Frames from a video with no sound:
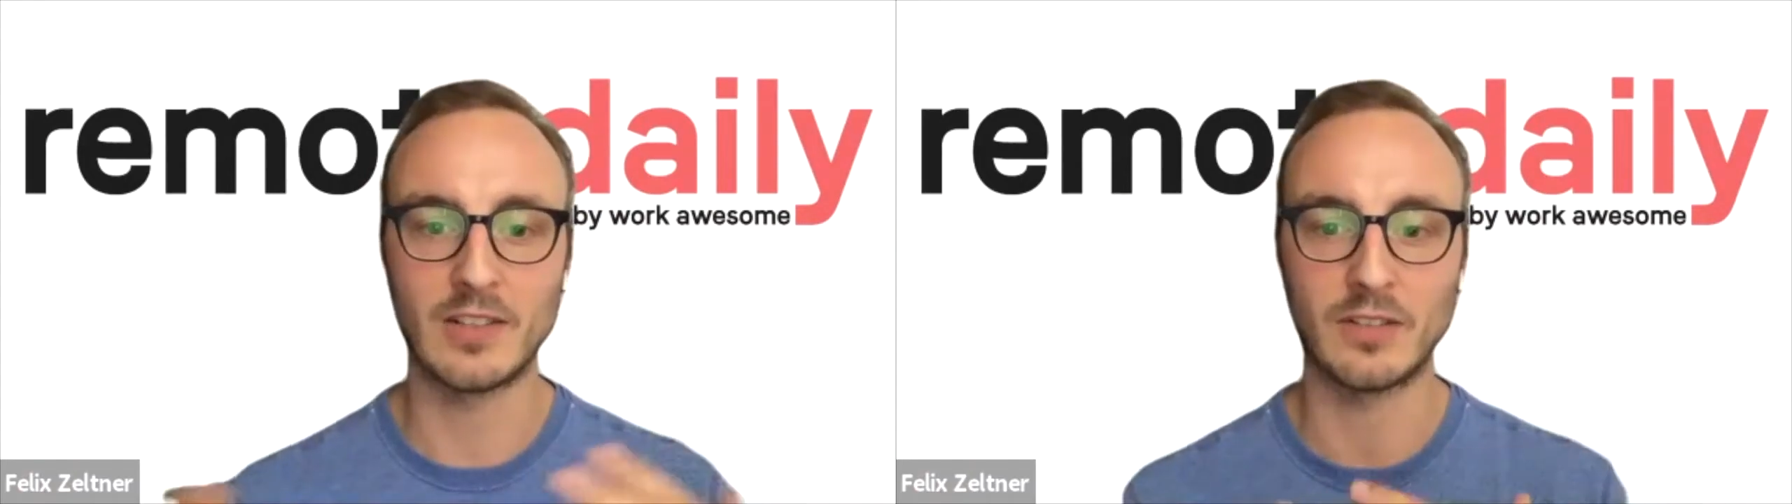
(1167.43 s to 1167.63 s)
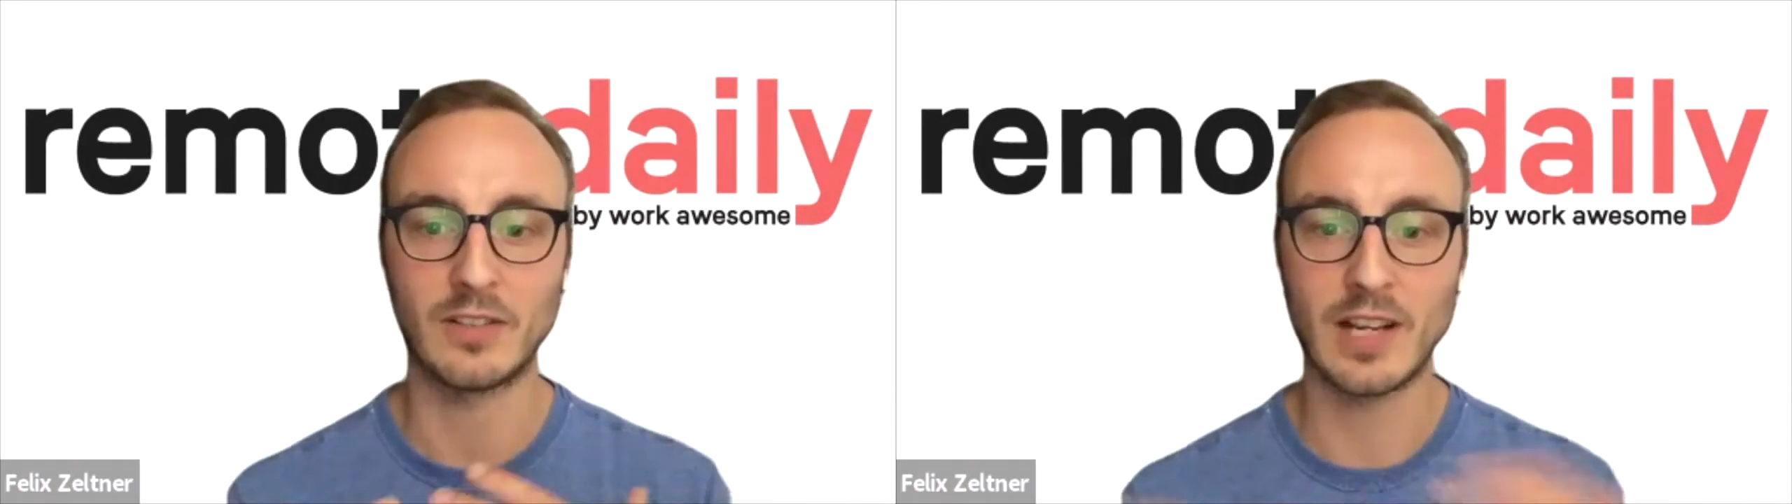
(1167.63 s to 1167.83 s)

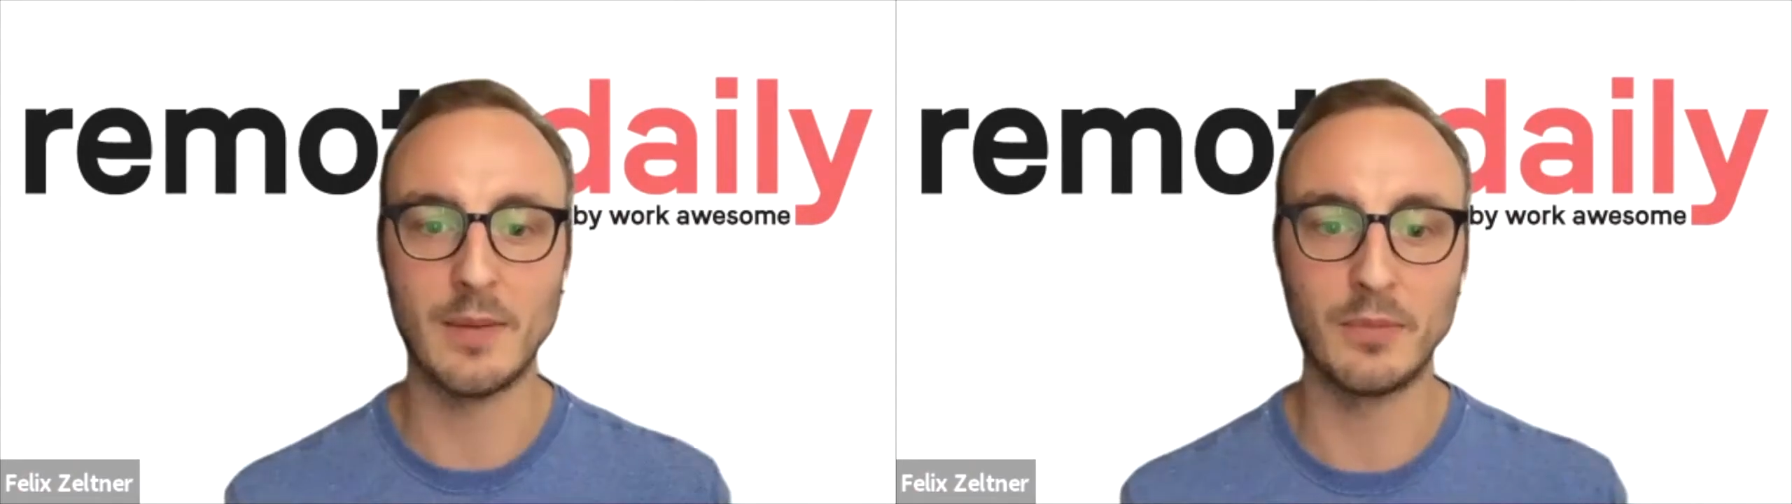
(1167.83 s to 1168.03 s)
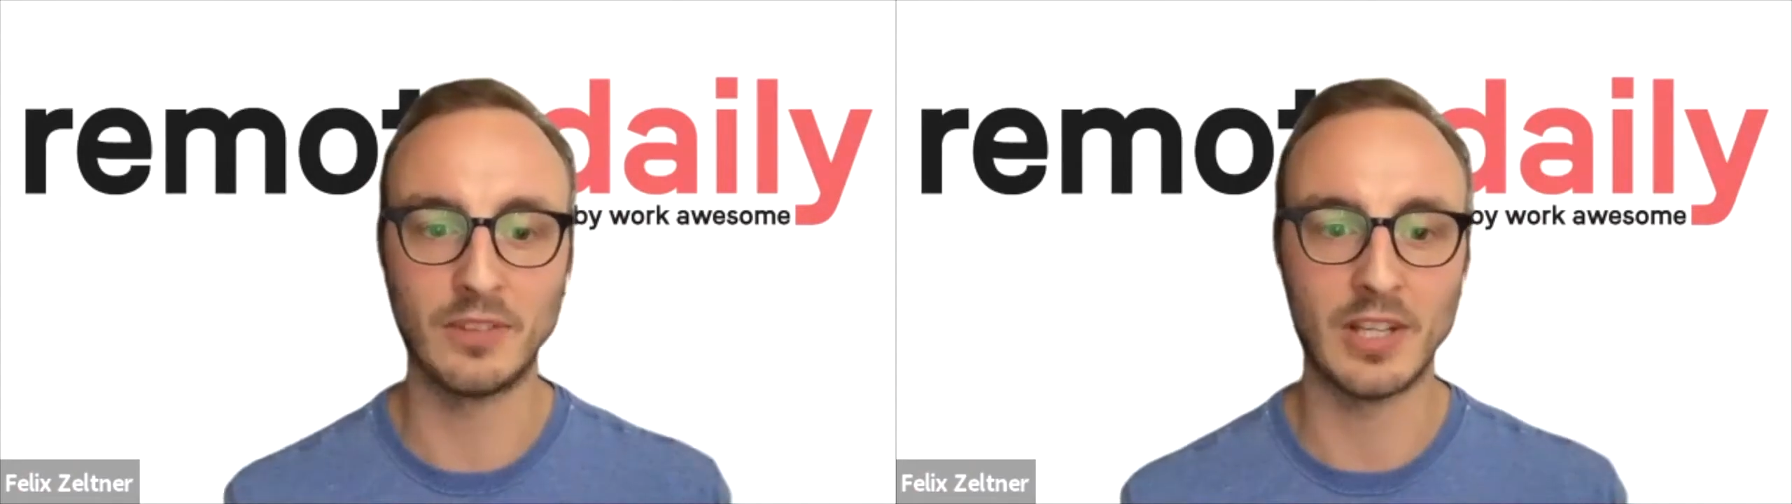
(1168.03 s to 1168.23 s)
just
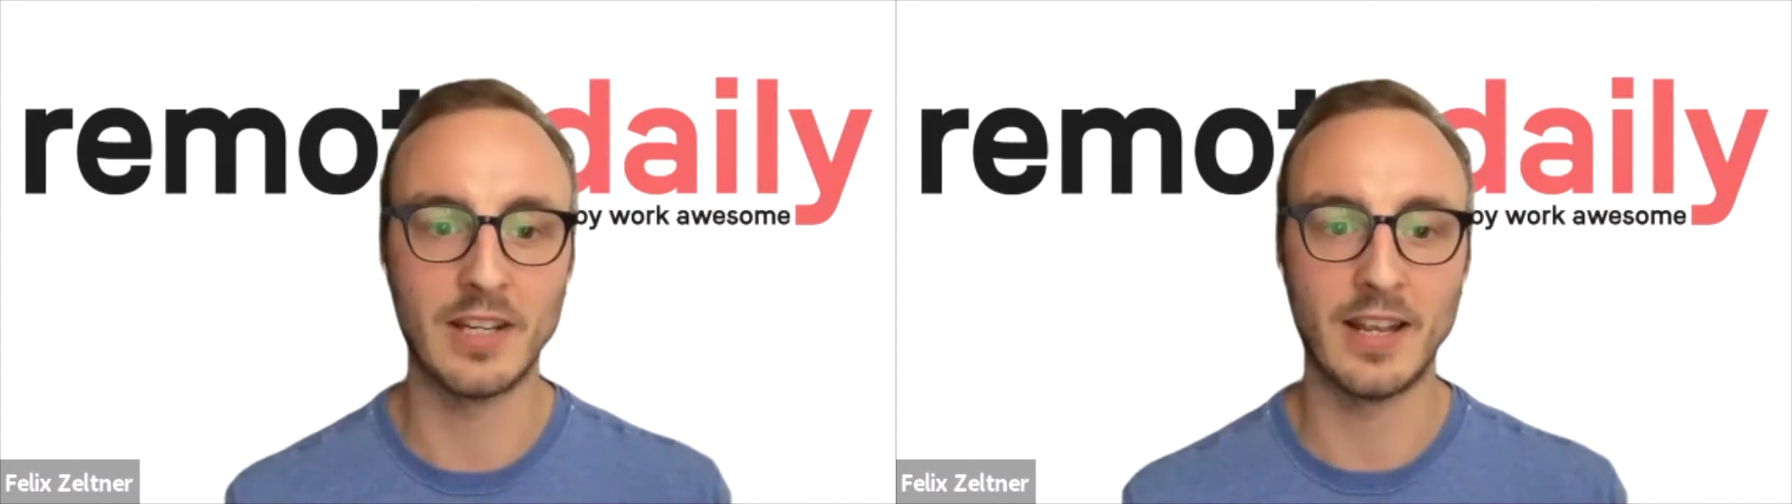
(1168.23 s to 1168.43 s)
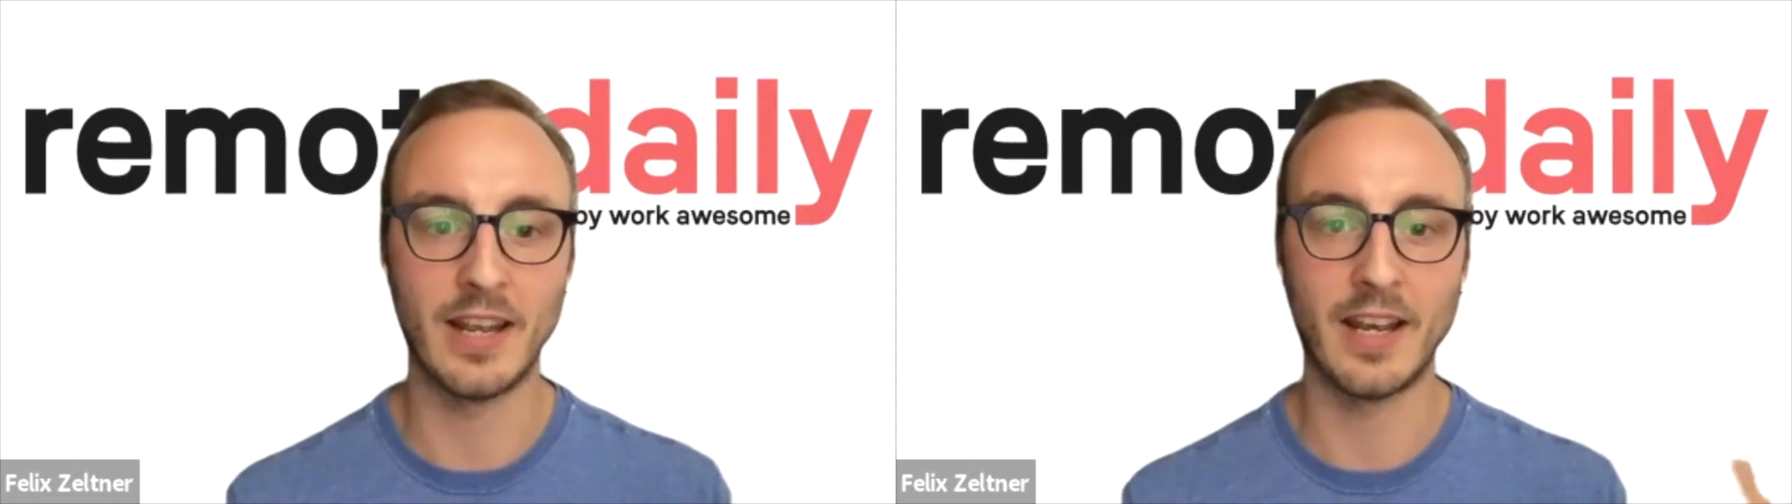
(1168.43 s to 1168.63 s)
comes
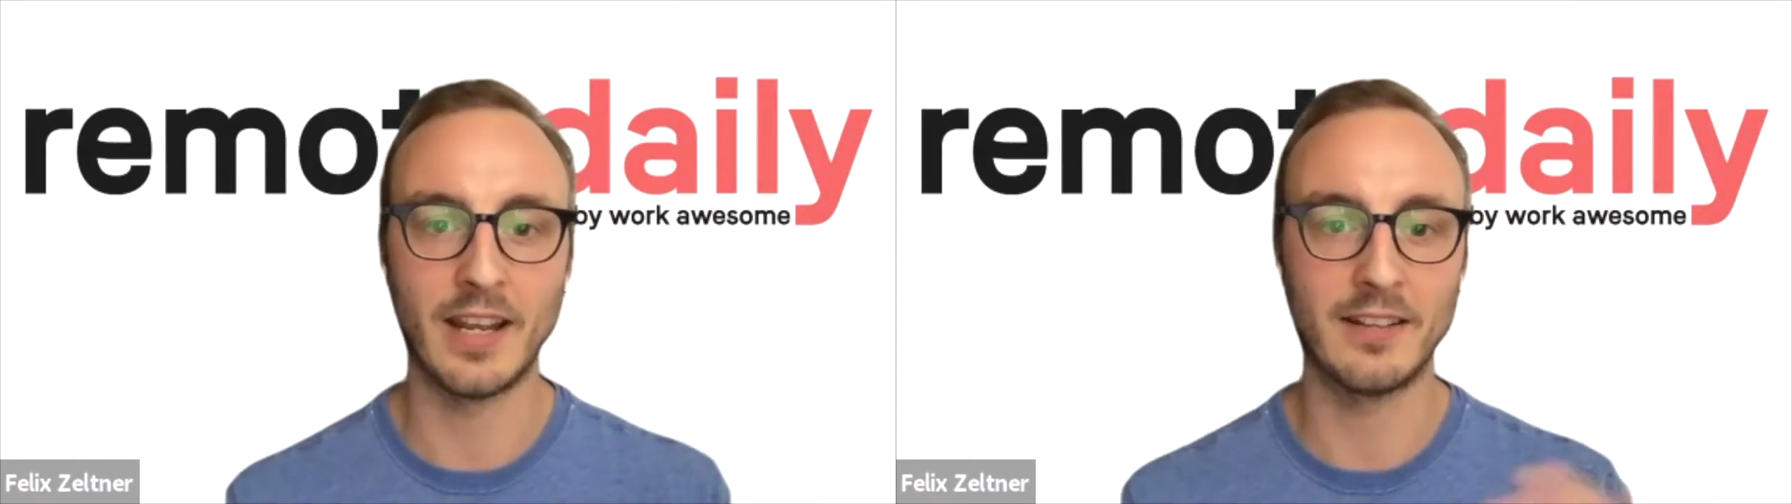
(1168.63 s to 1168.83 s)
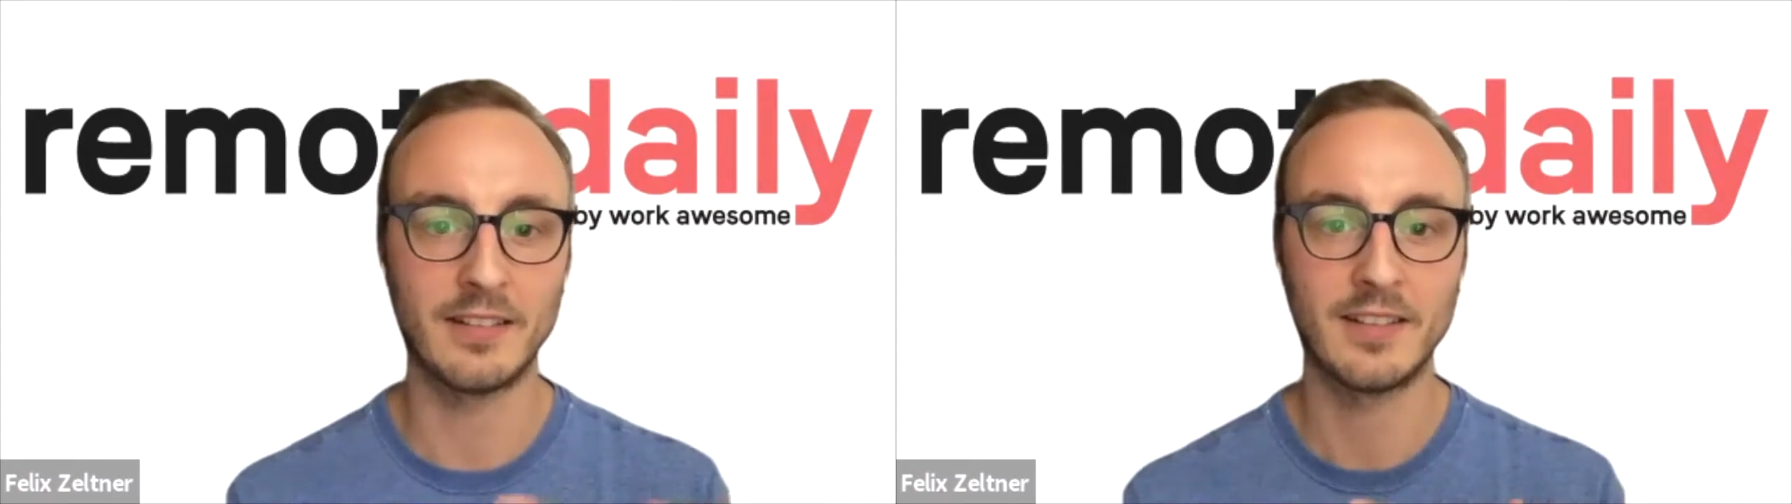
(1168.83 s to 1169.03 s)
in
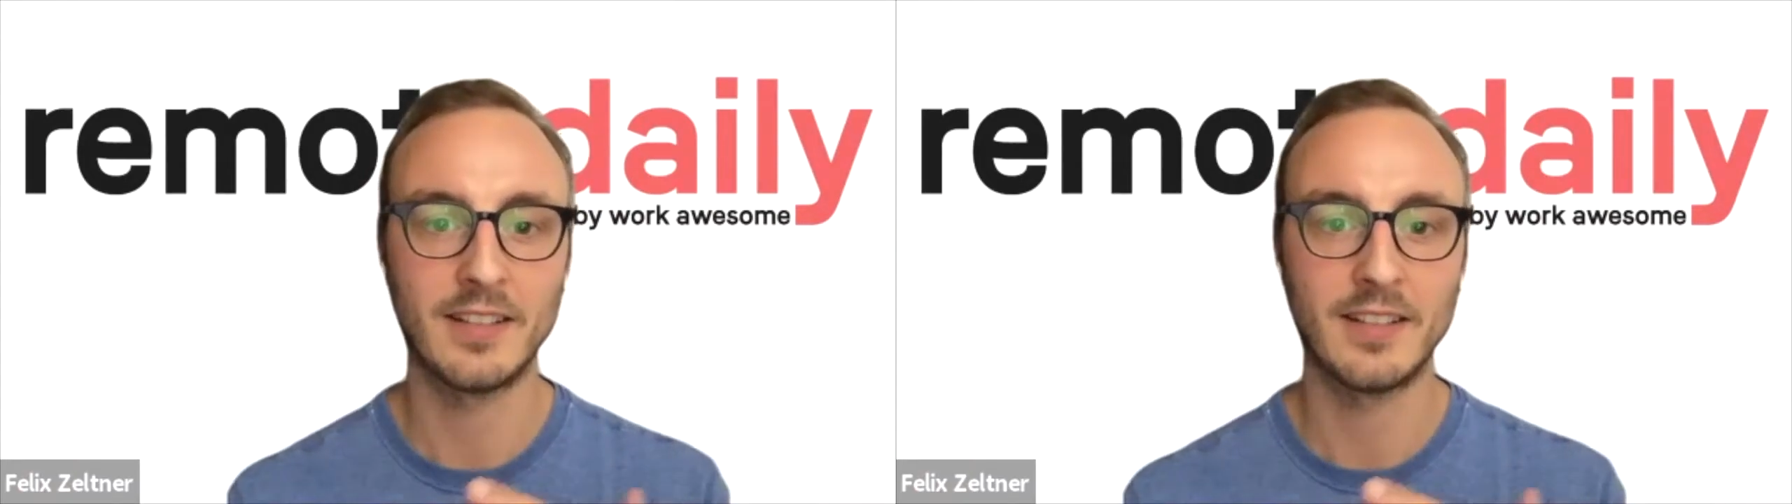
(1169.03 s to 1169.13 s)
and